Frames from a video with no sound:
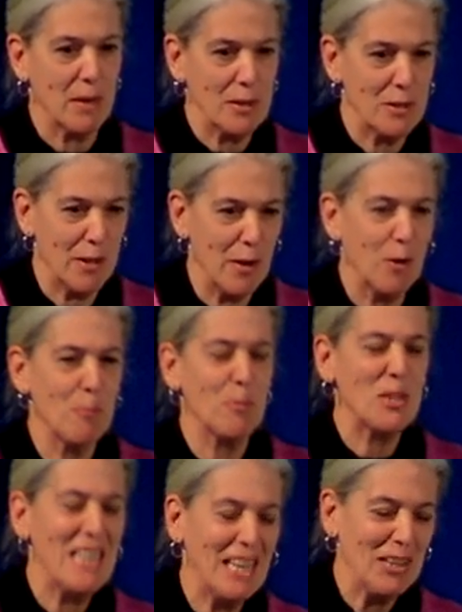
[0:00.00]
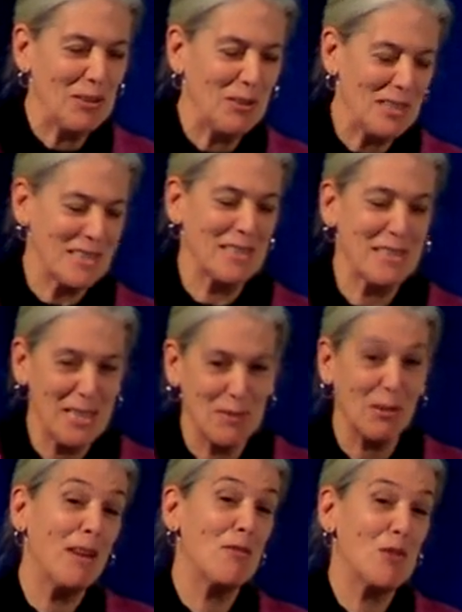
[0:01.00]
They, they aren't particularly
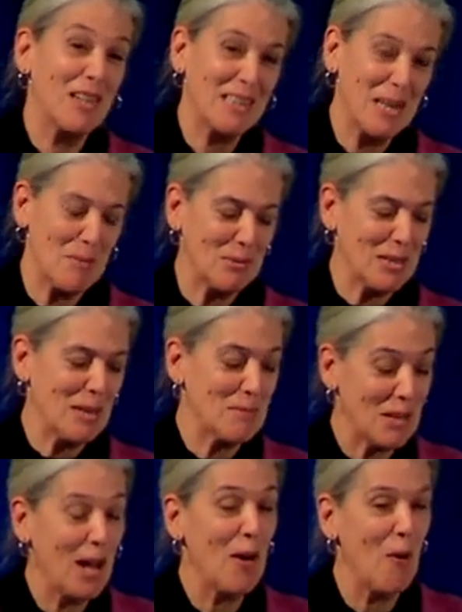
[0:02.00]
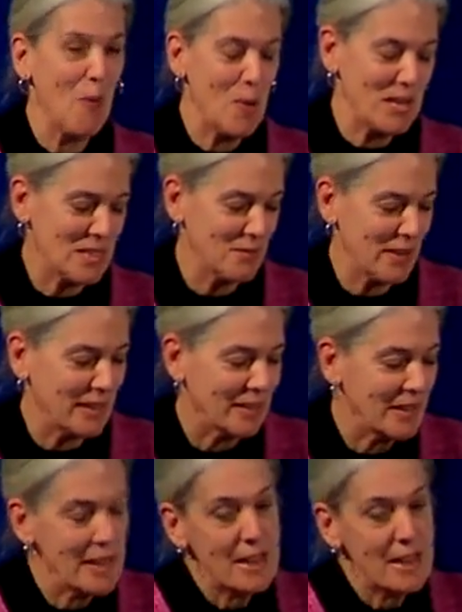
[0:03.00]
successful. I've tried a couple times and I always fail.